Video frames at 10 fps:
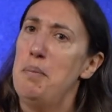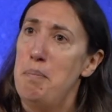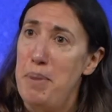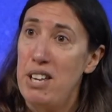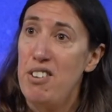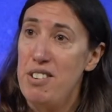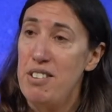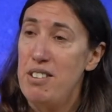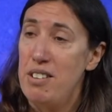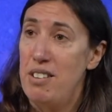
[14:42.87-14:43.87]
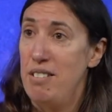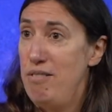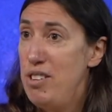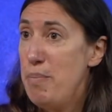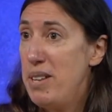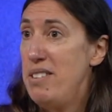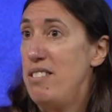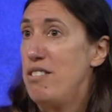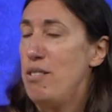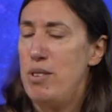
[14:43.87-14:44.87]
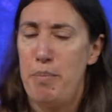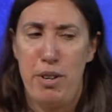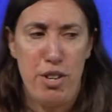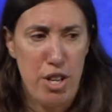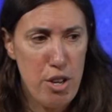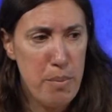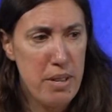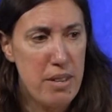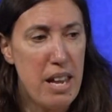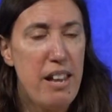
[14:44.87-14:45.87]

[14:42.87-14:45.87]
because chimpanzees are so similar to humans,